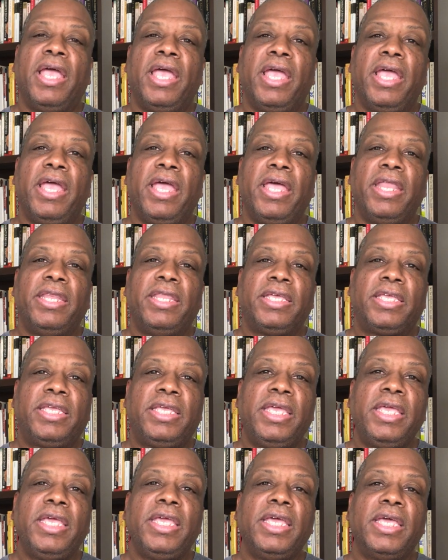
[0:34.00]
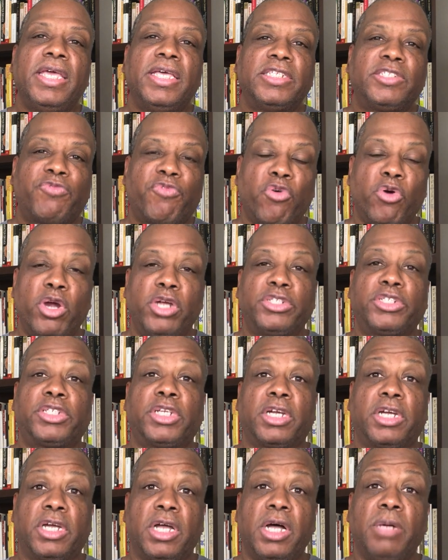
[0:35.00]
And the key is for us to
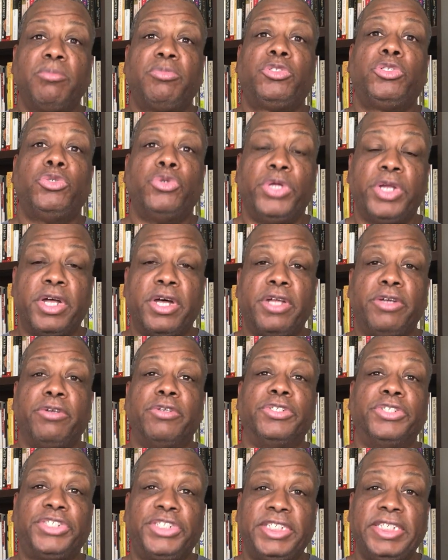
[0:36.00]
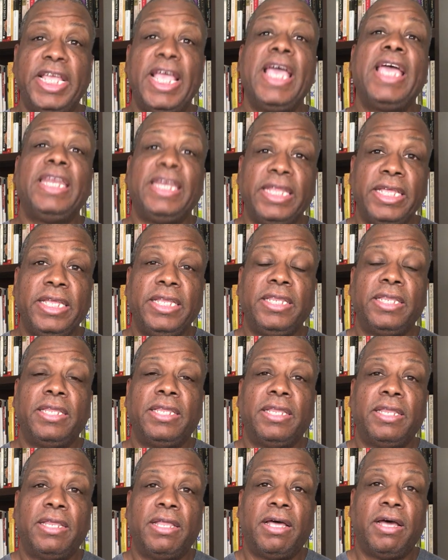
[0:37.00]
come to an understanding
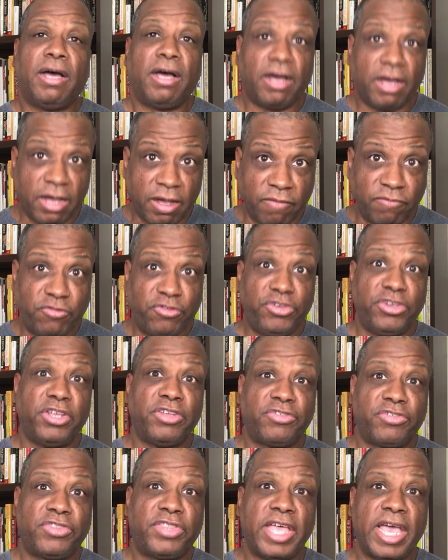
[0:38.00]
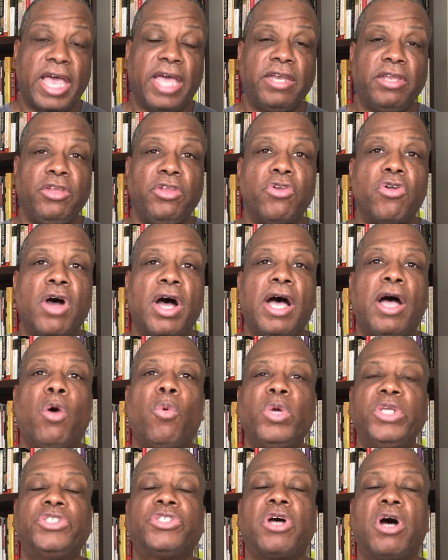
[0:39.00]
of just that. You know, I
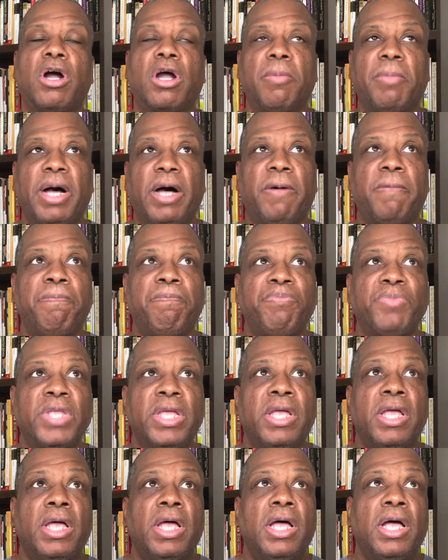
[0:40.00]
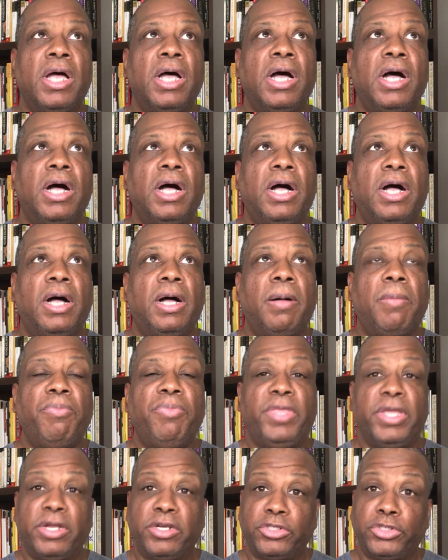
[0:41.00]
always talk about um,
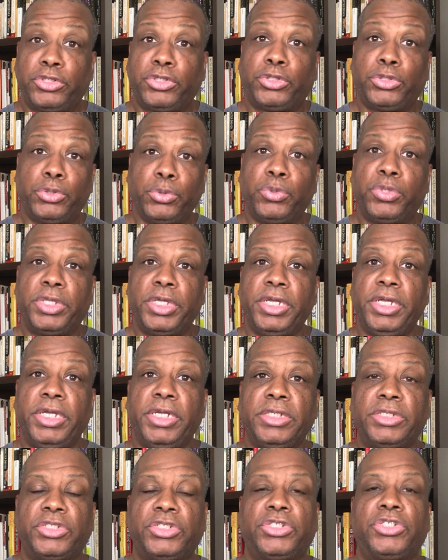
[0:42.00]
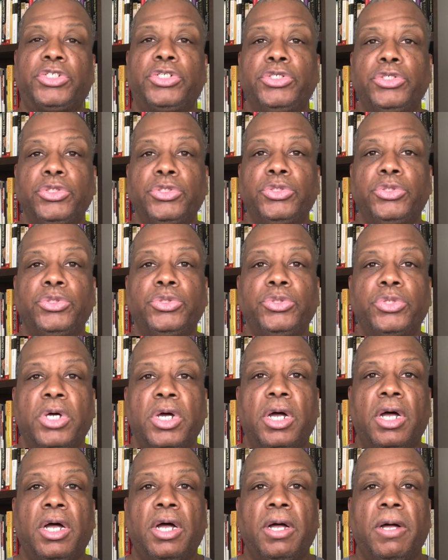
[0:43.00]
there's two things to
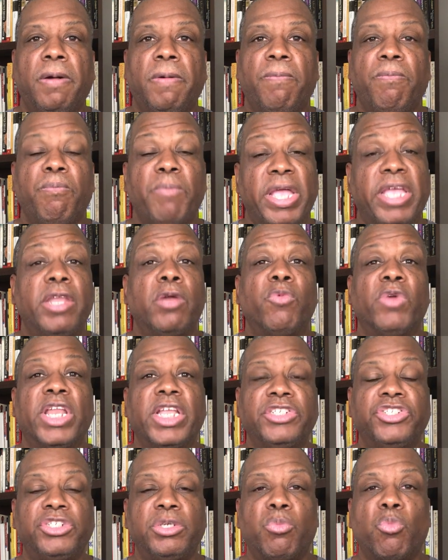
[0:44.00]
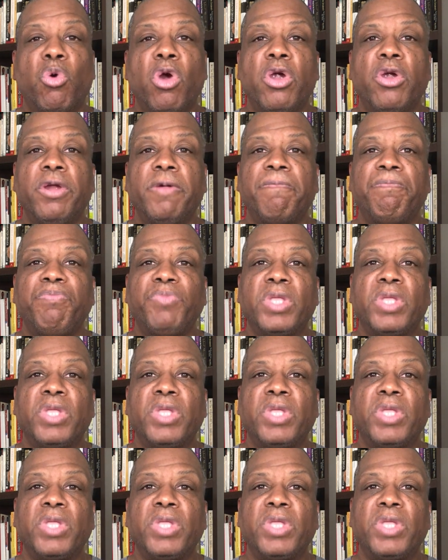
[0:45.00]
uh, making a relationship work.